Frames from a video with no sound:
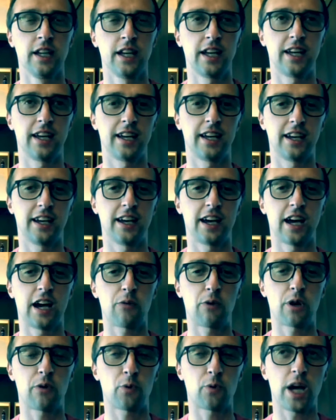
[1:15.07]

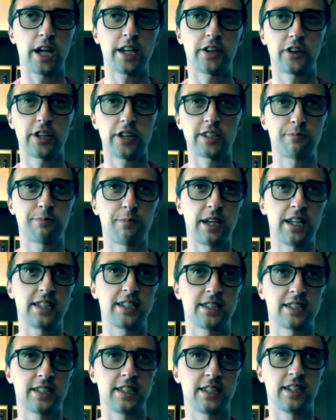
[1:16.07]
Our winery is
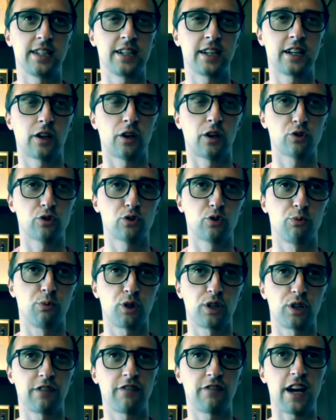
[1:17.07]
based close to
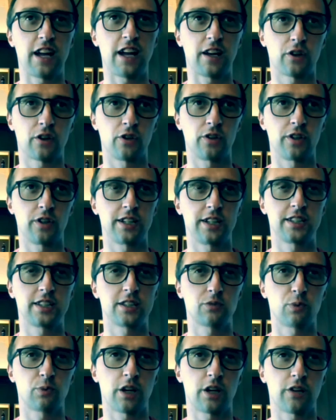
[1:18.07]
Montefalco, that is
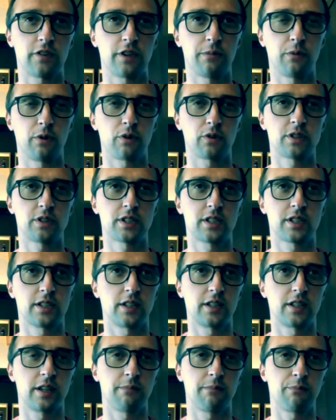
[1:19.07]
one of the most
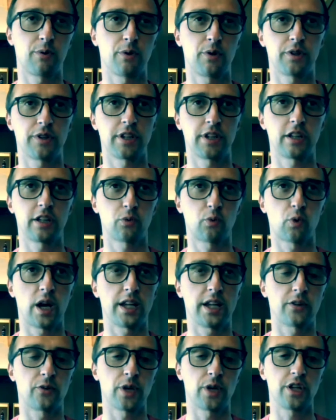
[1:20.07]
important
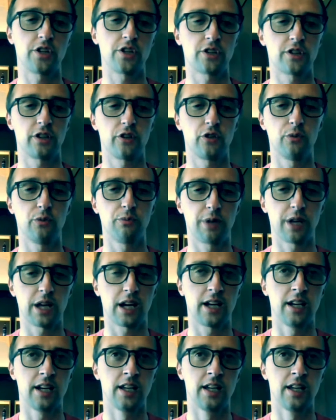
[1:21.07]
wineries in Umbria.